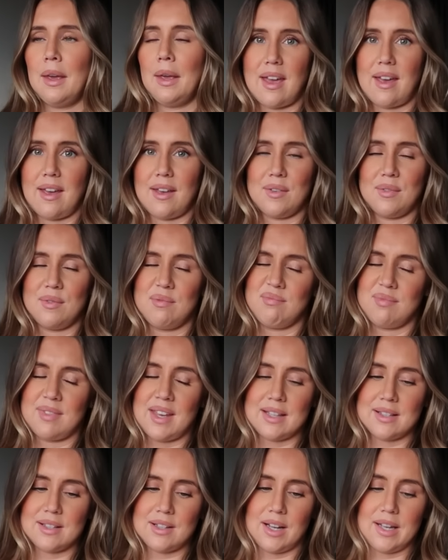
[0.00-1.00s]
Yeah,
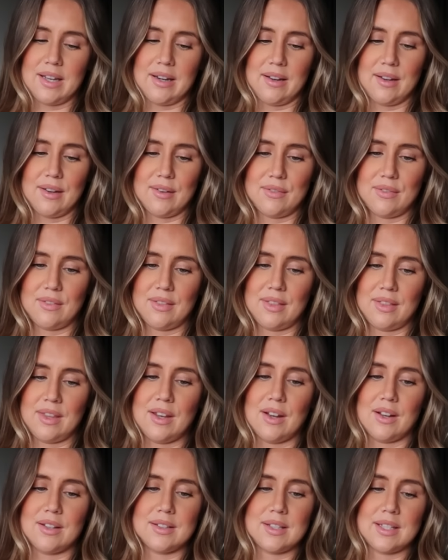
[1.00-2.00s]
that's kind of
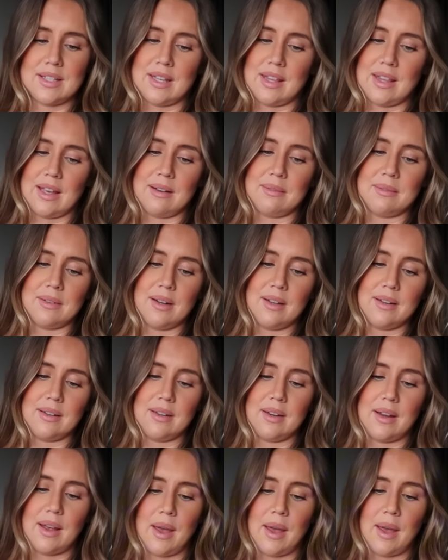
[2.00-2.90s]
the answer to that one.